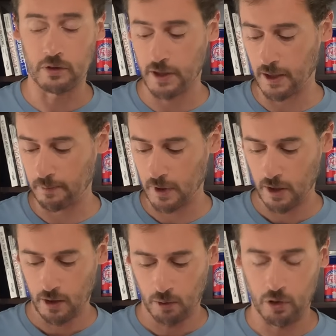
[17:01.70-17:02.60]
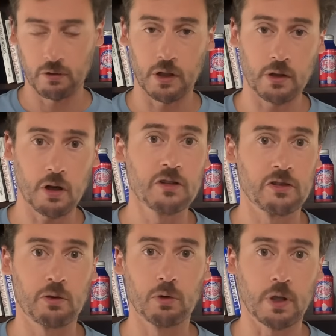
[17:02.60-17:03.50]
time. Withering Curse
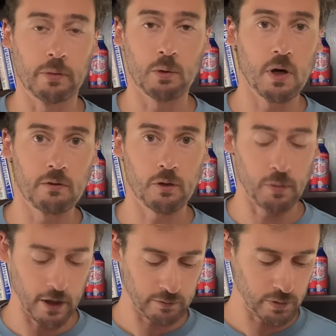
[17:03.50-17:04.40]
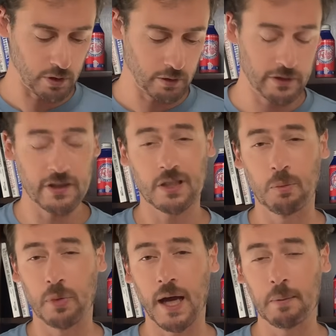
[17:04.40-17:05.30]
is the really big one for Boss Brawl. This
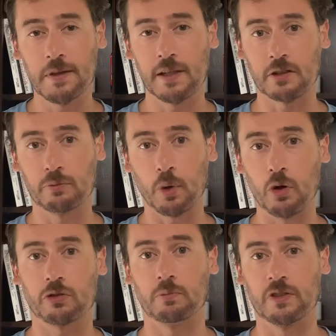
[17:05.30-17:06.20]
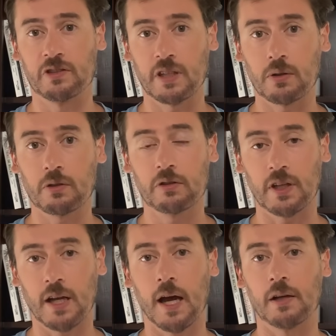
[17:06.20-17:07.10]
combined with the exposed from his skills
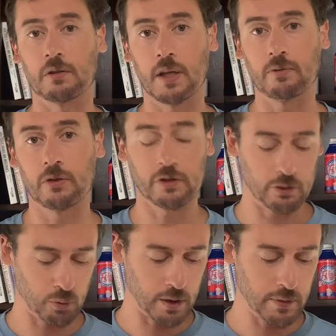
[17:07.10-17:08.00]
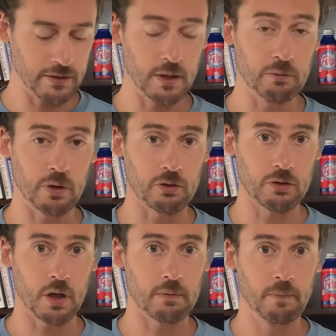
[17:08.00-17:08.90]
at higher levels is what makes him so
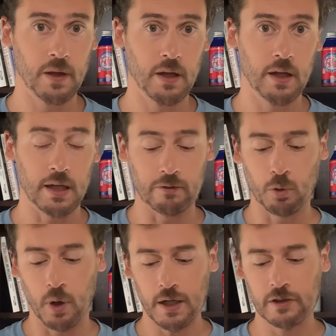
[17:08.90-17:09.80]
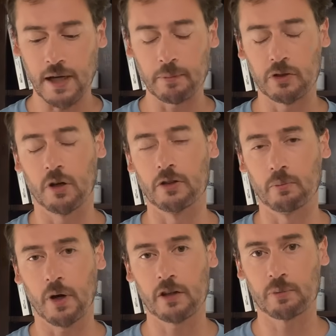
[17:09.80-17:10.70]
strong. If you want to top the charts
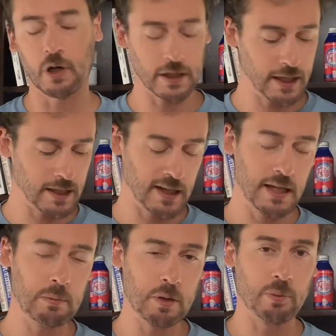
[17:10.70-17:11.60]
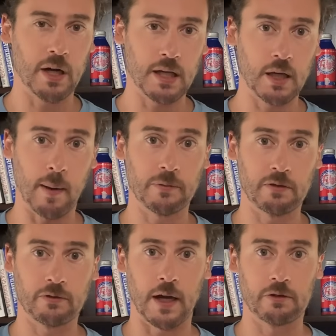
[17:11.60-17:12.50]
in Boss Brawl, getting him and Bunny up
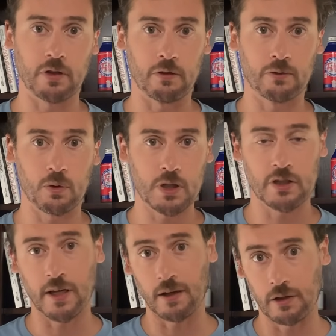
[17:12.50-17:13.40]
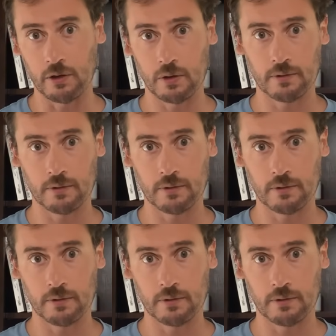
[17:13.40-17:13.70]
to 5-star Forge is how you do it.